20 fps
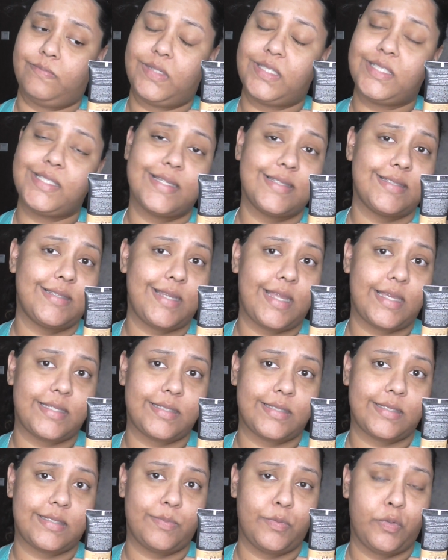it says it
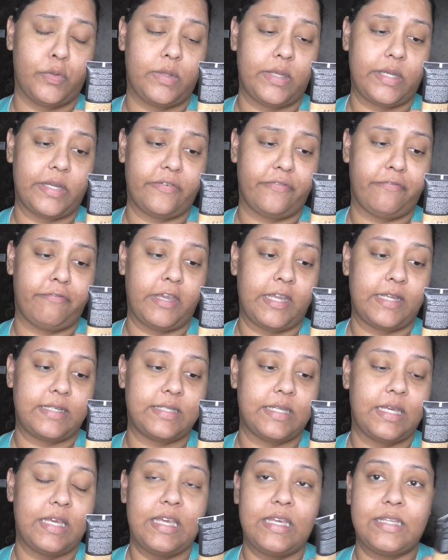has a smoothing
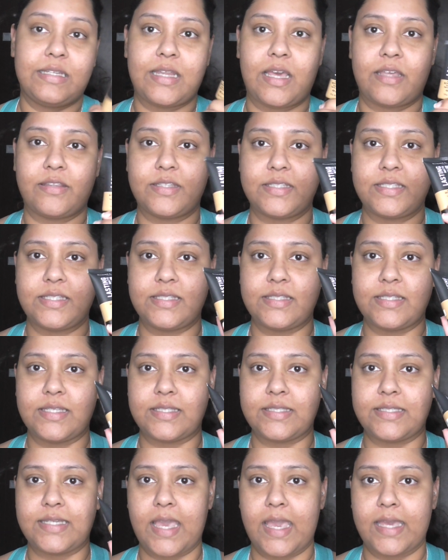effect. Now this is a
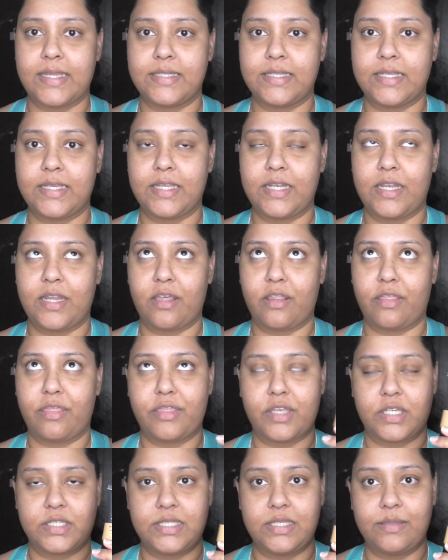standard
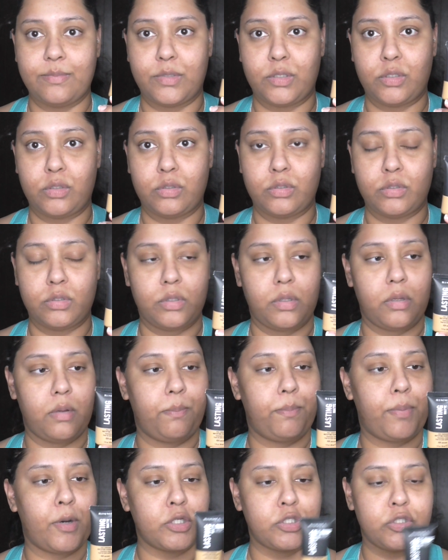30
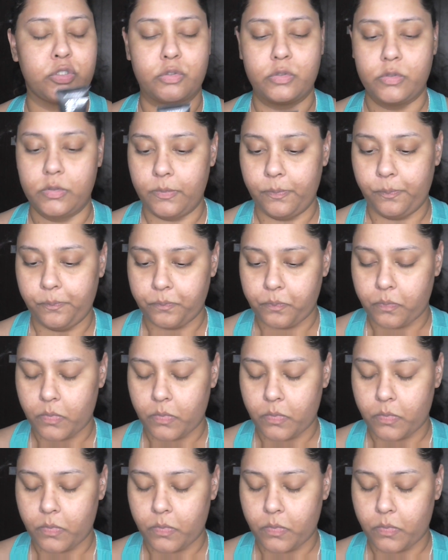ml bottle.